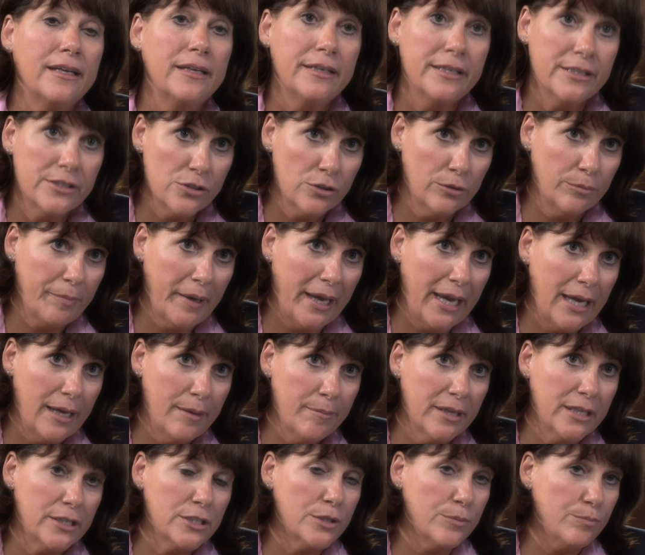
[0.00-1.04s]
initial
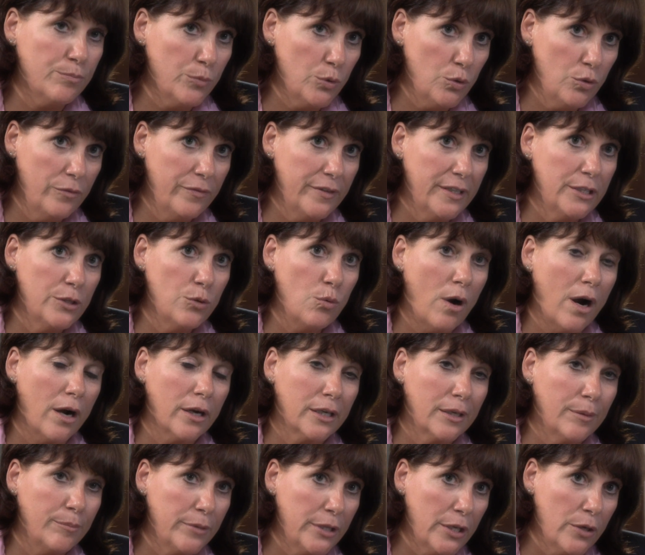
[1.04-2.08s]
payment to move into our
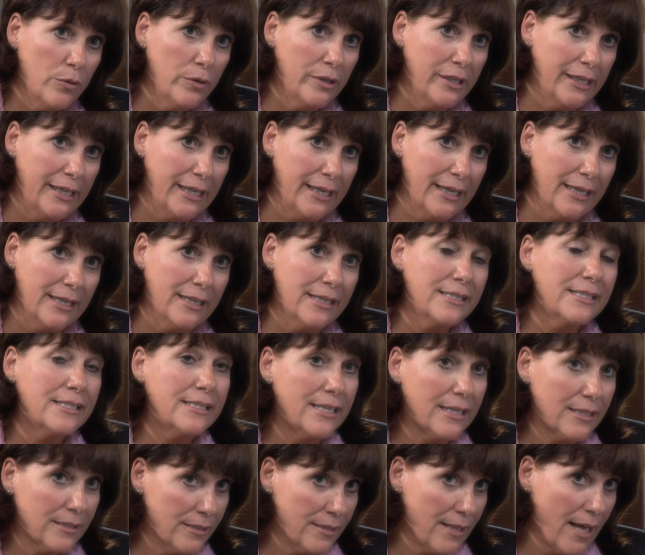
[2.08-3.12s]
community
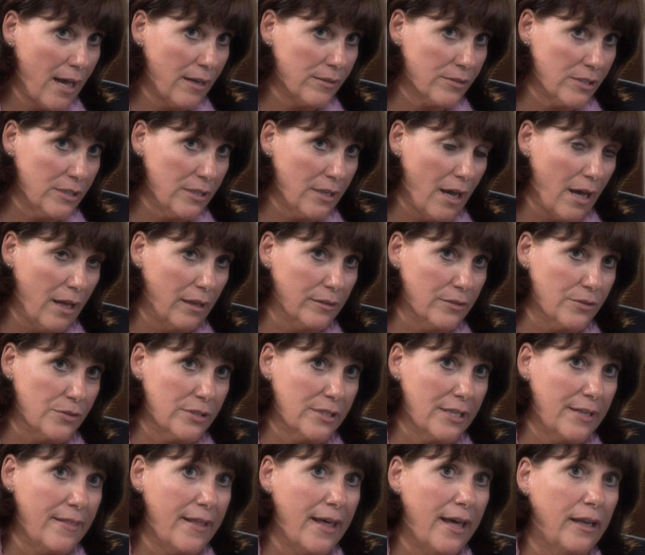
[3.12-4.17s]
$6,000
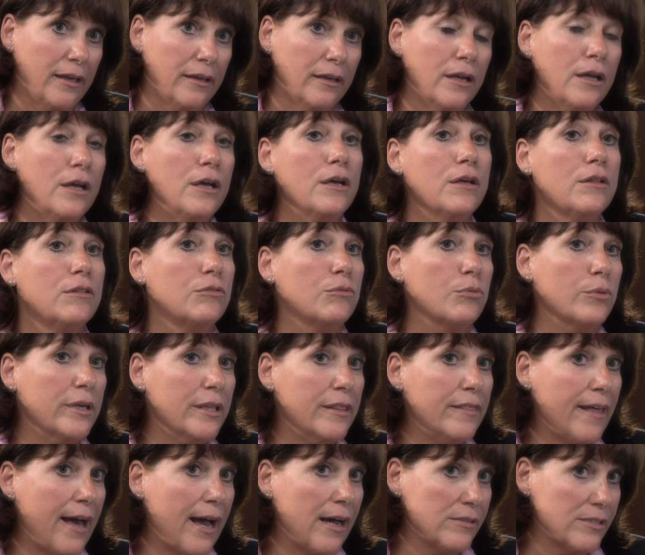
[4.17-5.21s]
and then
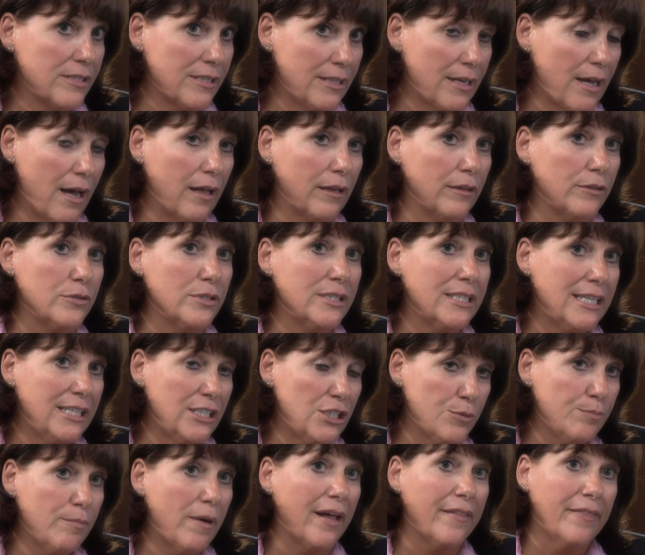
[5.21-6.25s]
$3,000
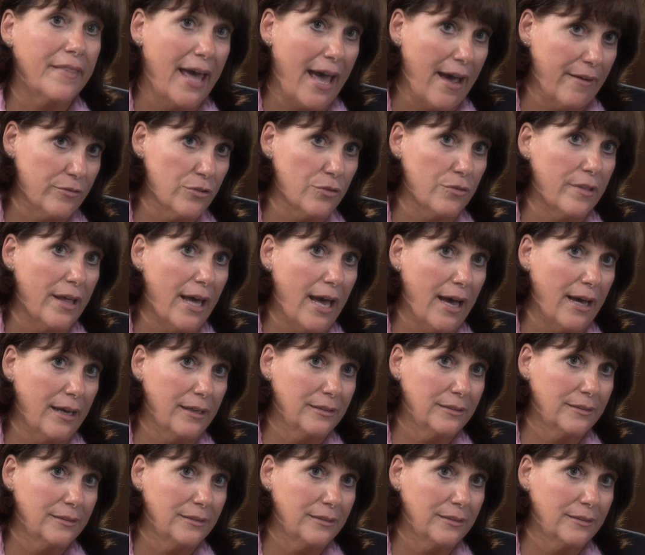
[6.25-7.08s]
each month after that.